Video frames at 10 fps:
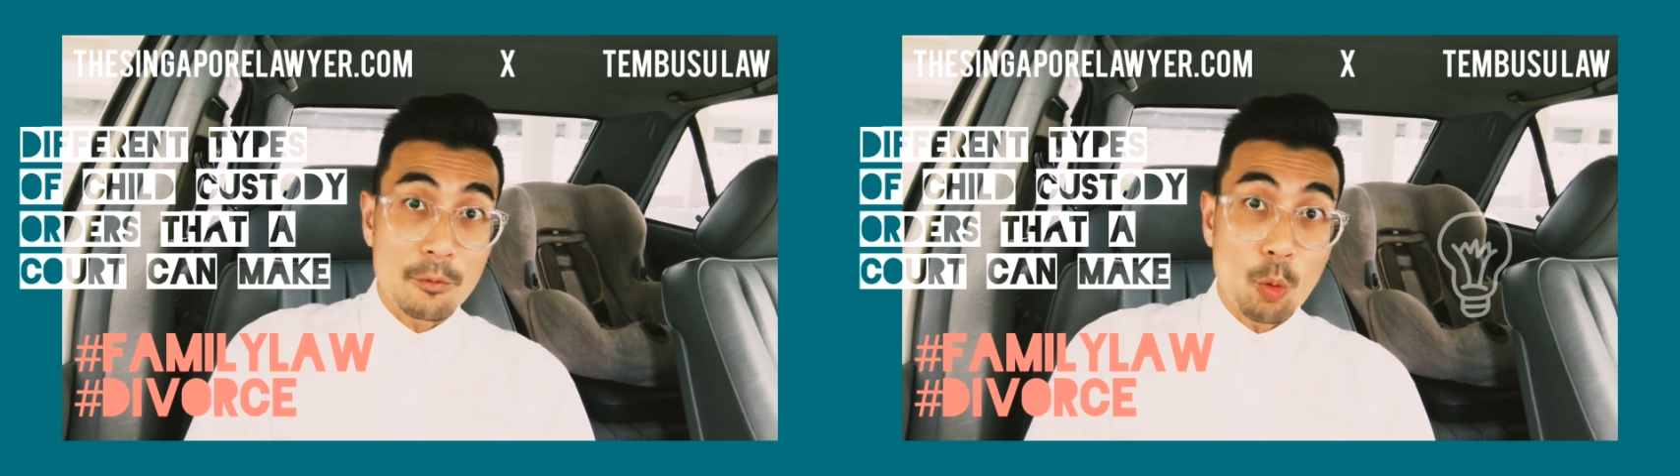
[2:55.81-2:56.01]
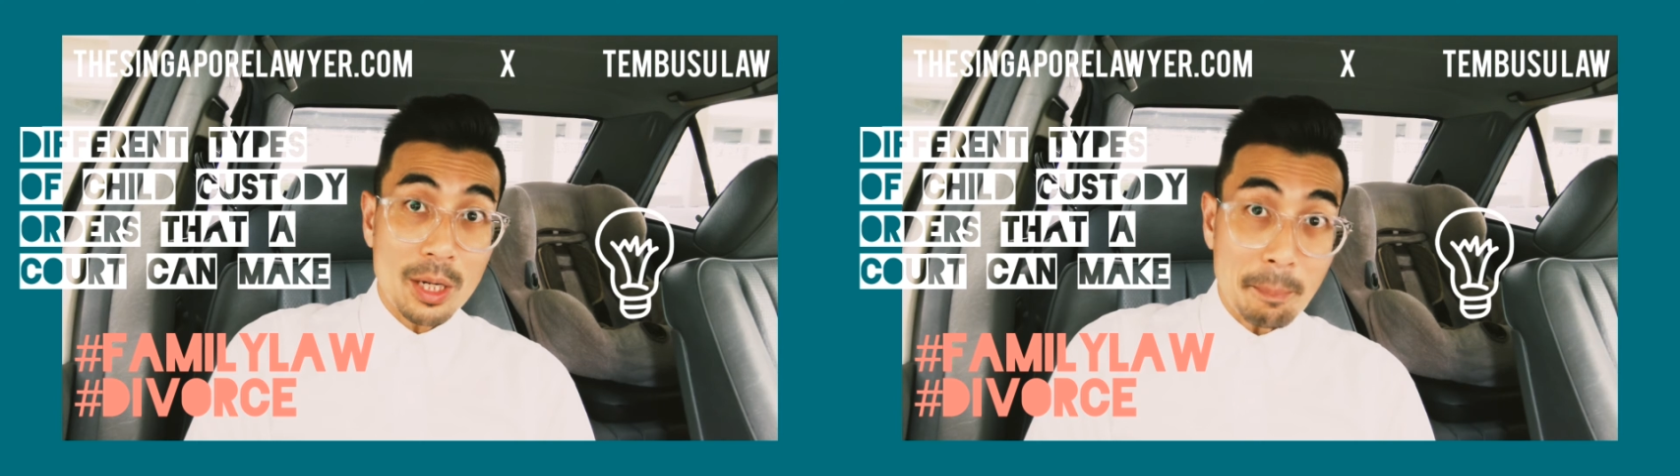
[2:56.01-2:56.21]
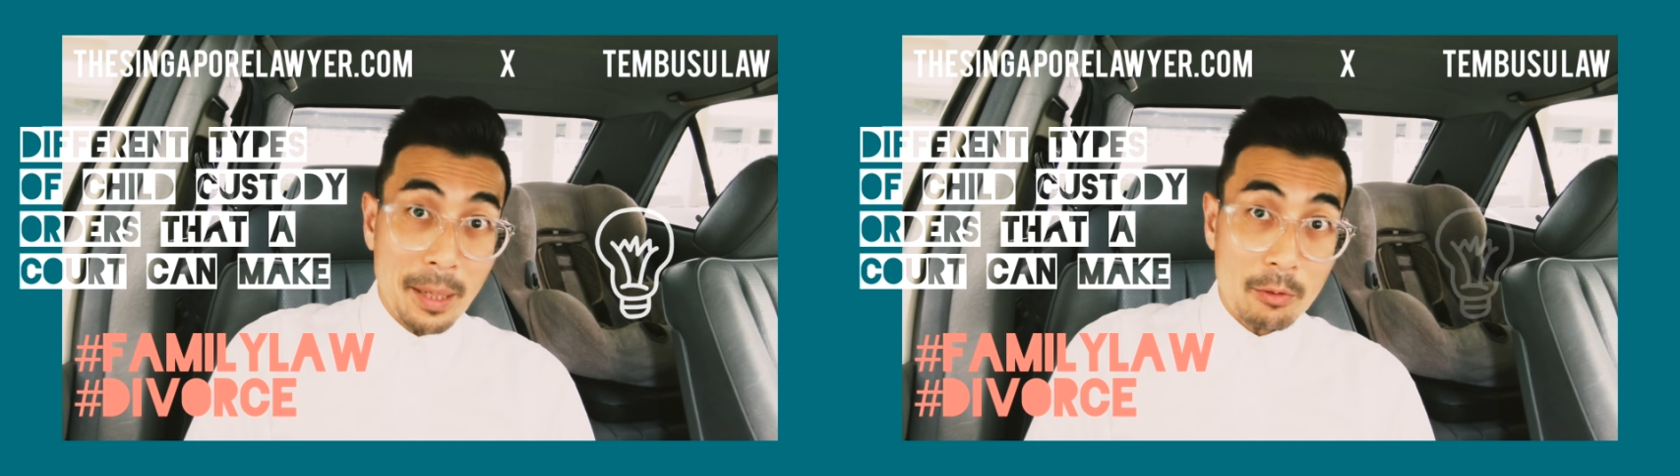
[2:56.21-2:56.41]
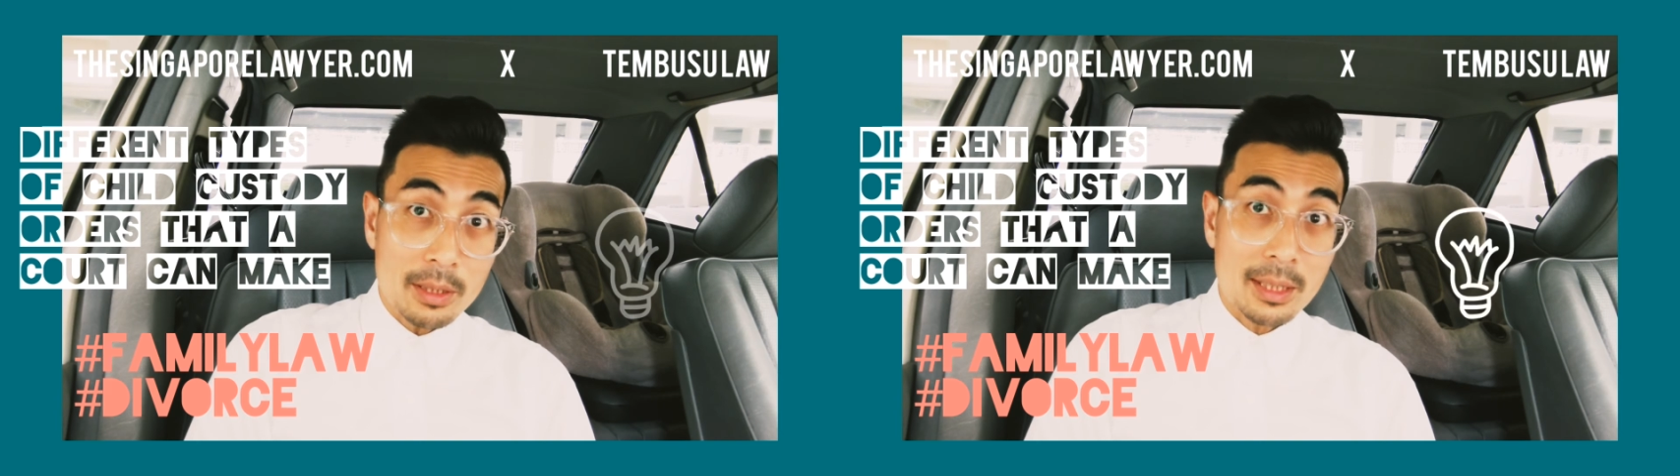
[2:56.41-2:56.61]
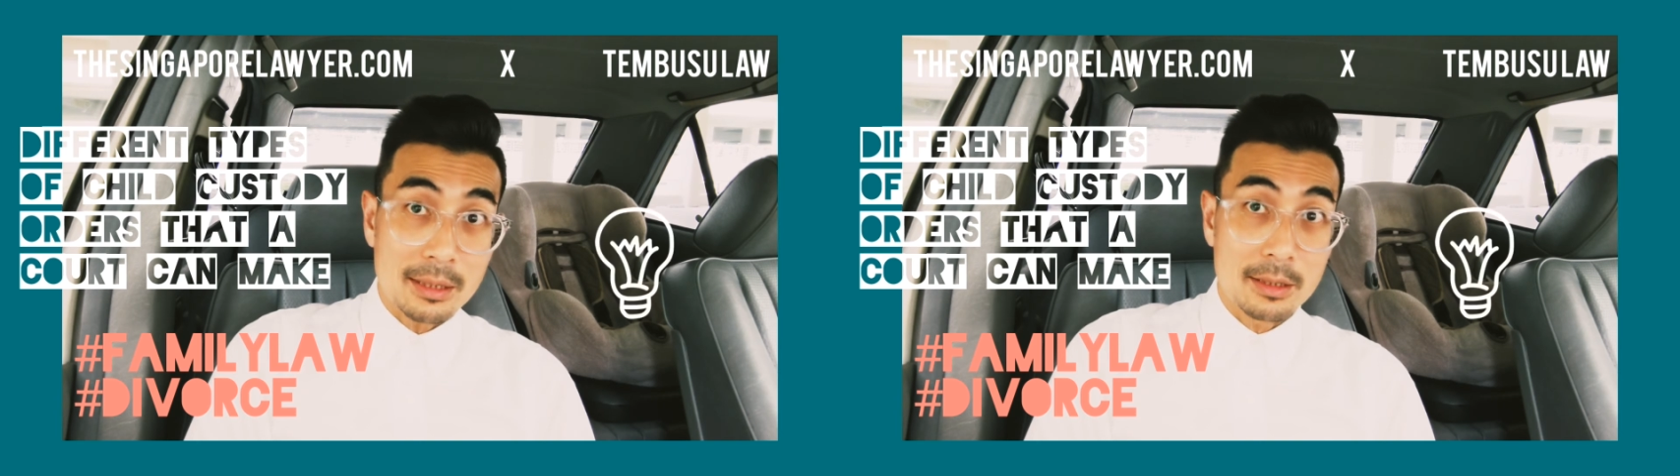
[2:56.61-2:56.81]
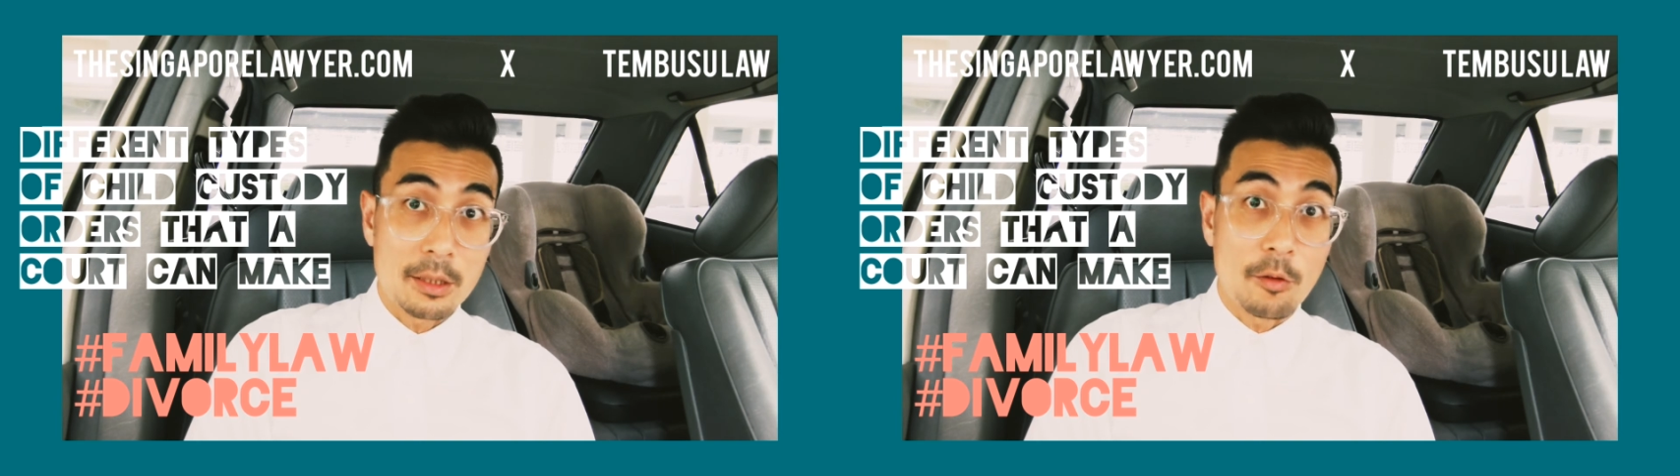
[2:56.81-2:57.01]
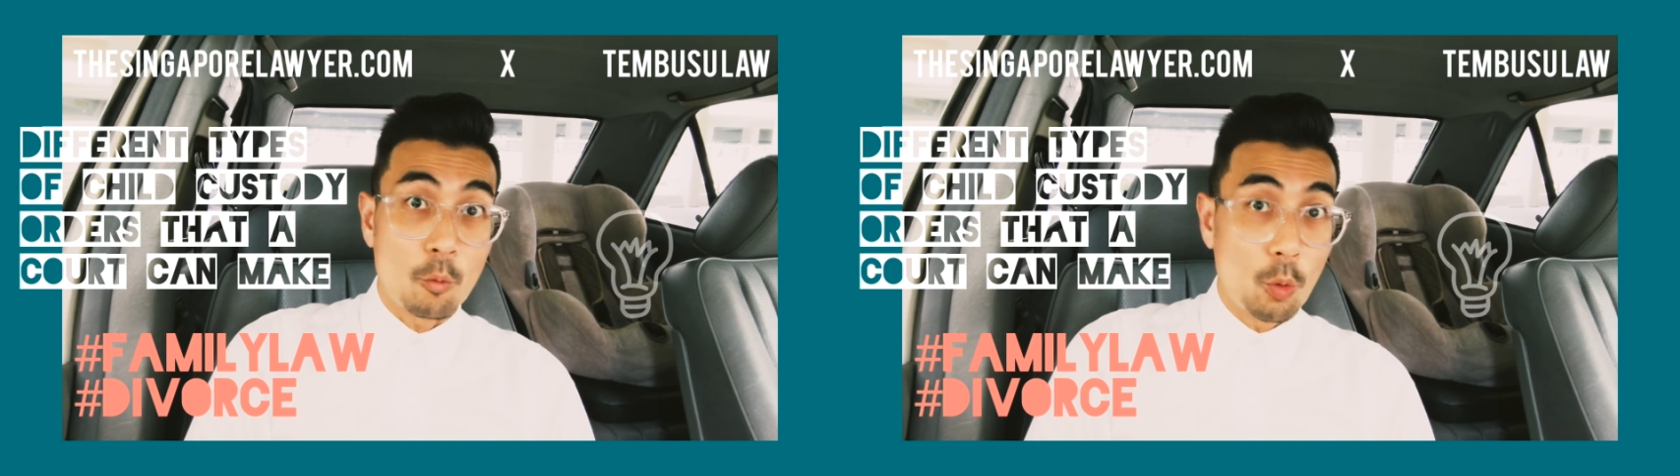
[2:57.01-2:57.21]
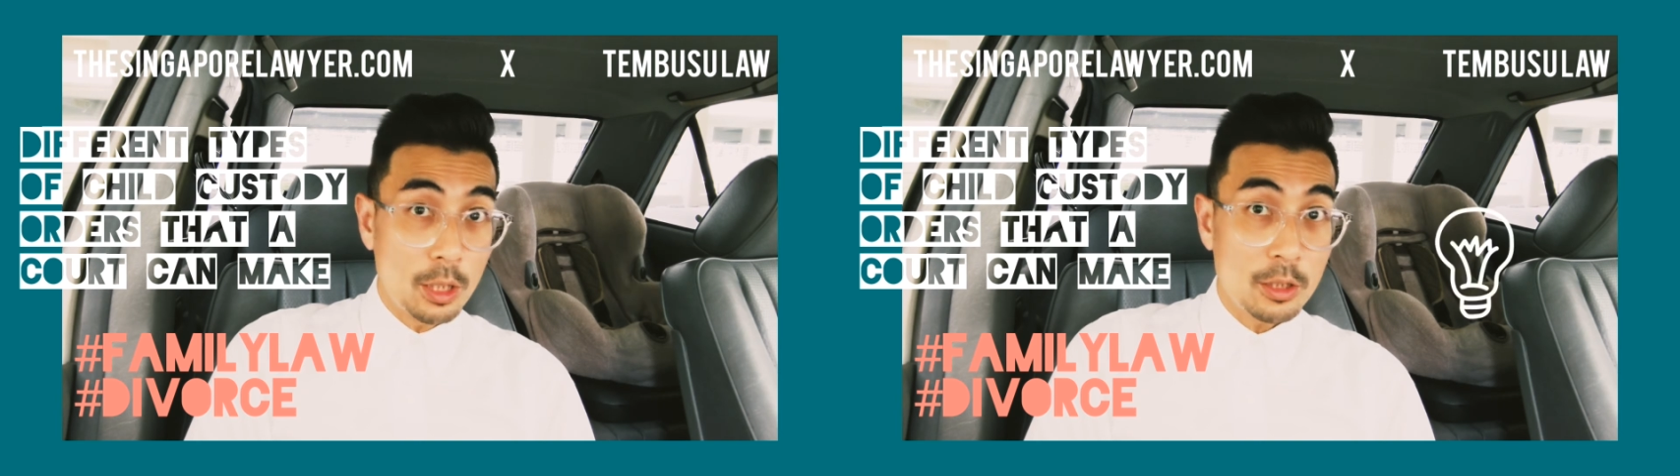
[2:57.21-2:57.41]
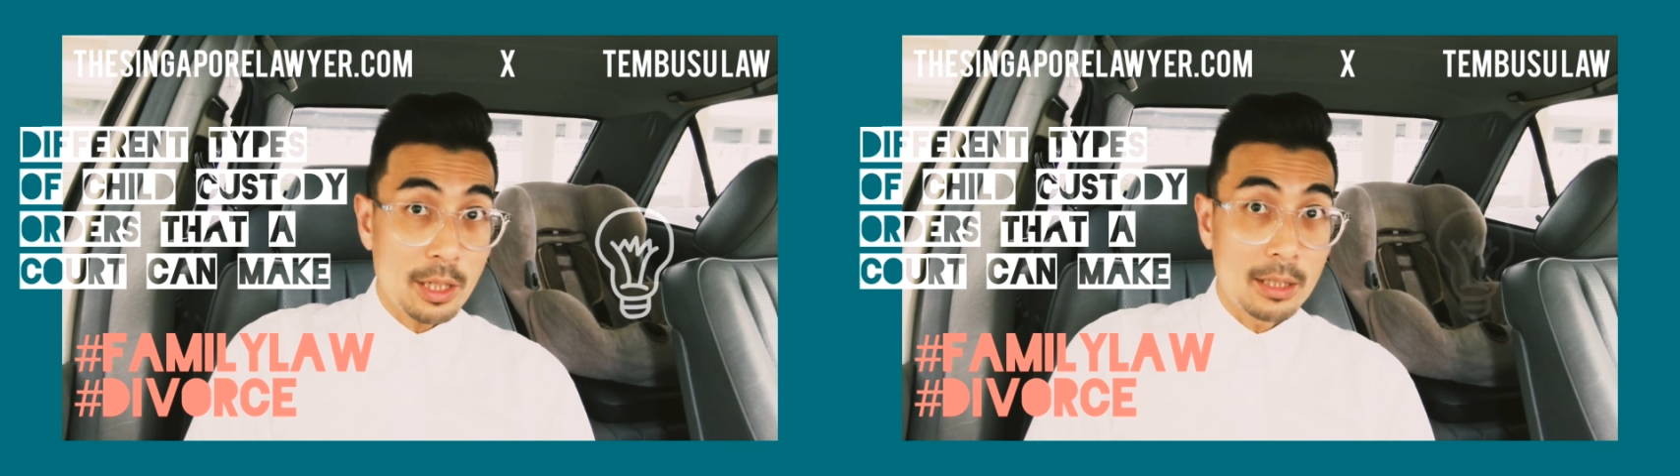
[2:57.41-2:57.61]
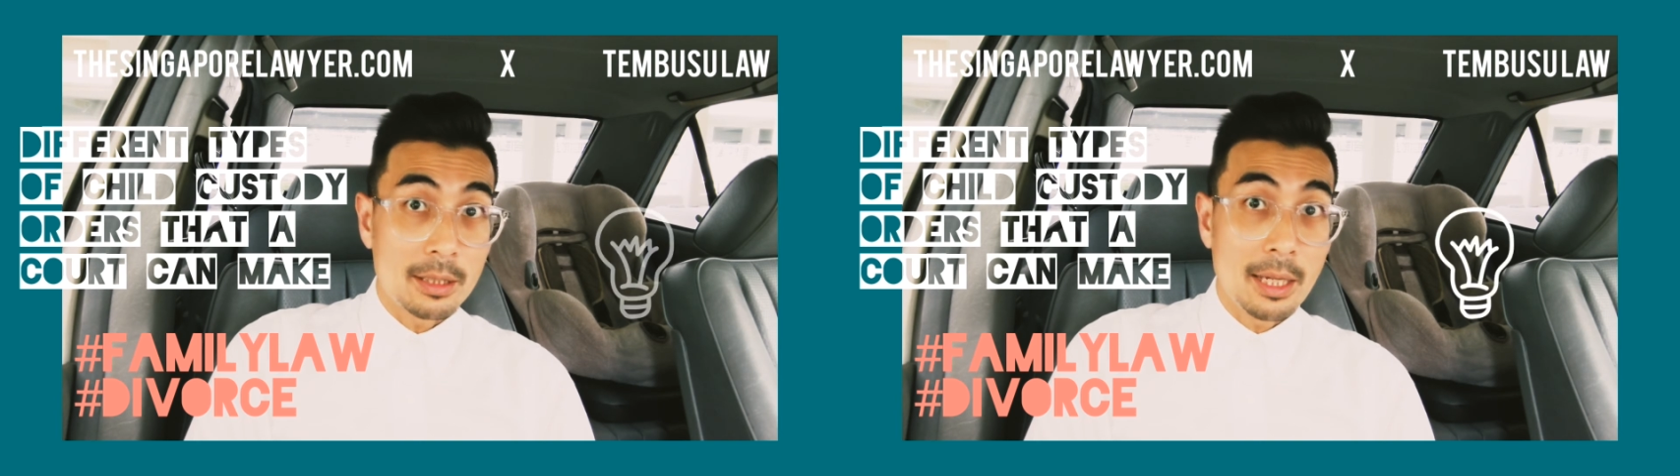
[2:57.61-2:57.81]
one parent custody of one
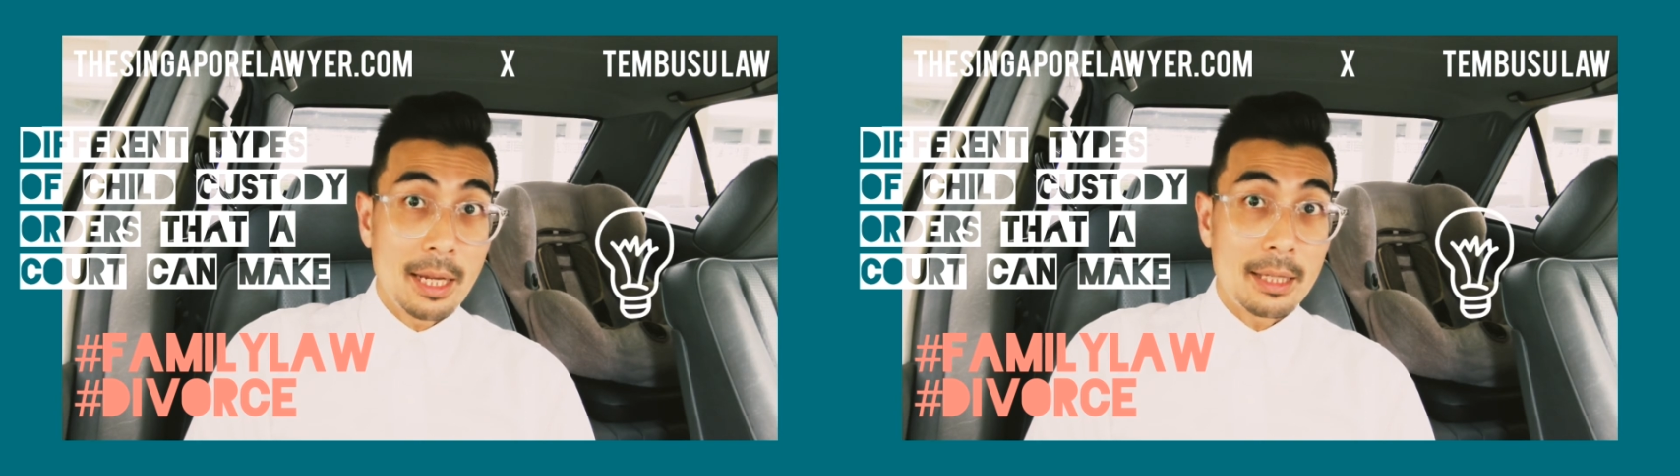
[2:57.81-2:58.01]
child